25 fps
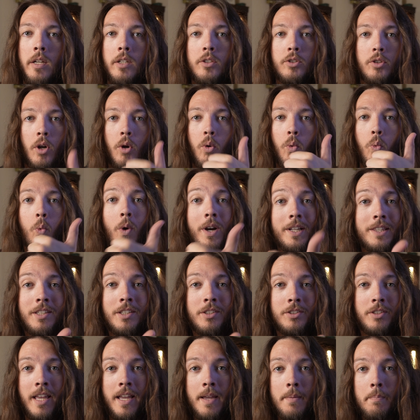So what
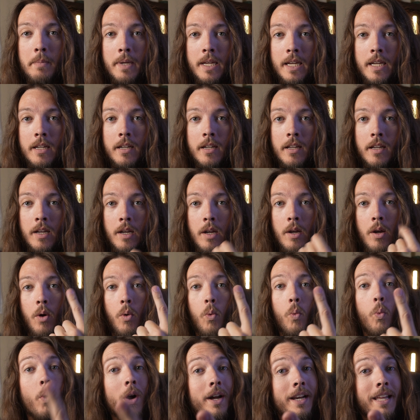does that mean?
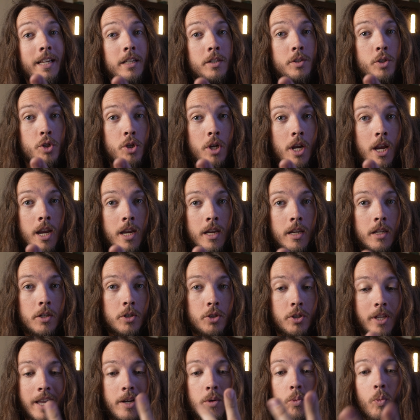What has
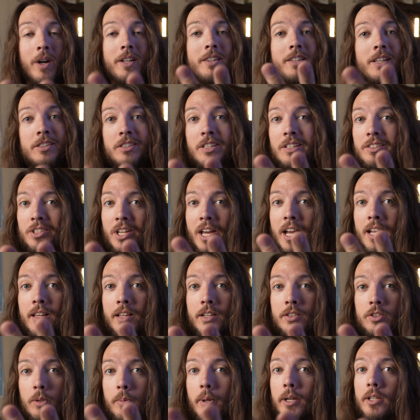changed, and what does it tell
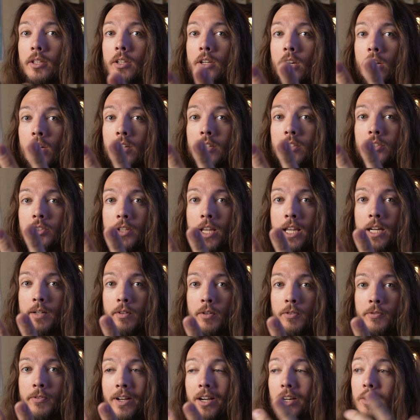us about the current state of
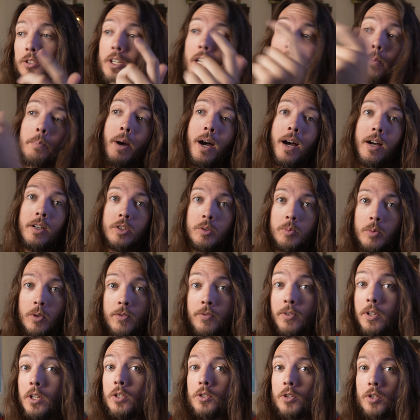affairs and possible
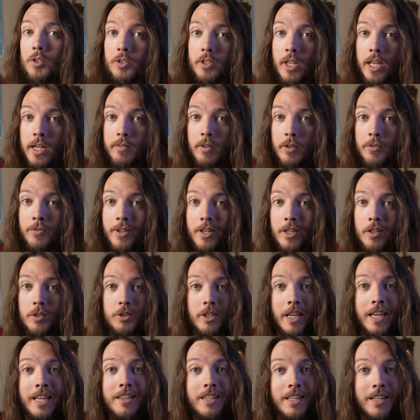future state of affairs
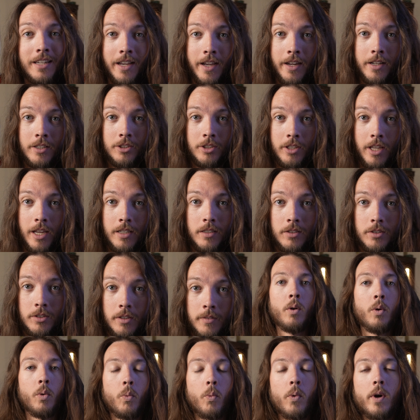in the United States?
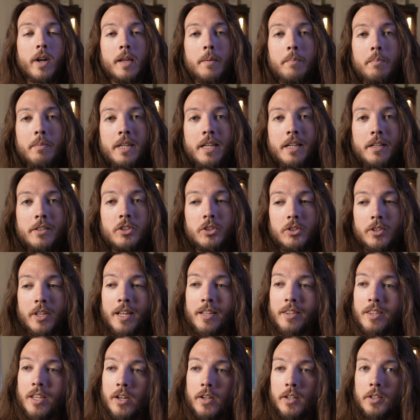What it means is
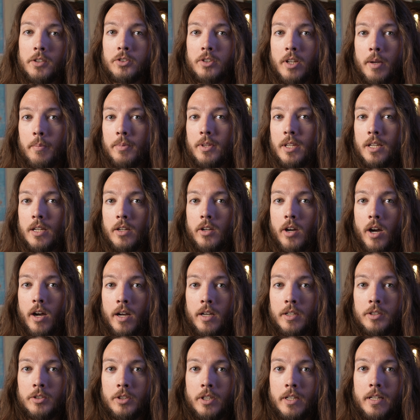that there is something
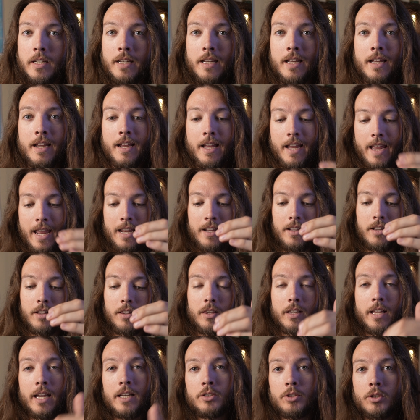causing a
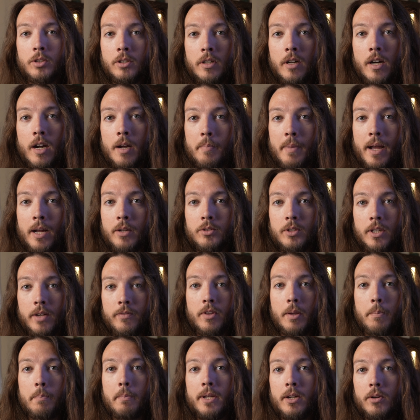lesser amount of
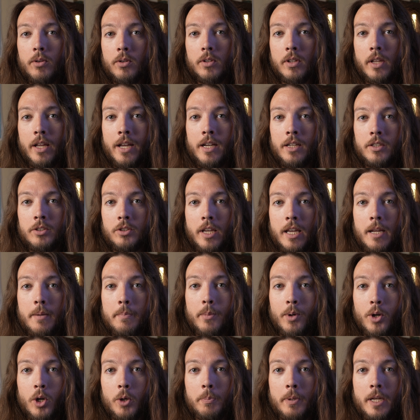the middle class and
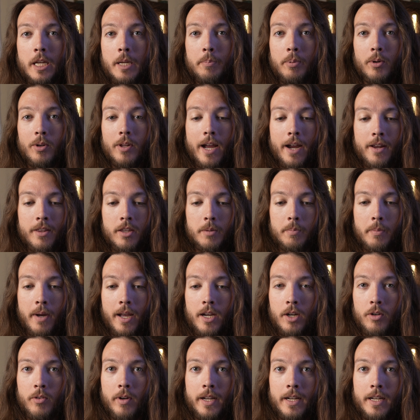more people either
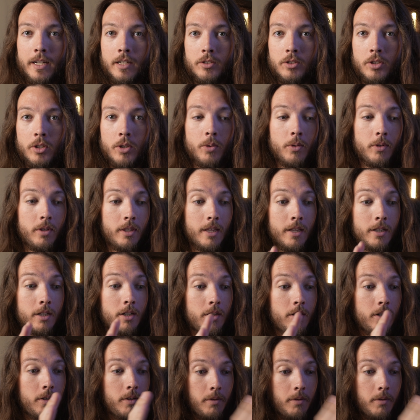migrating to the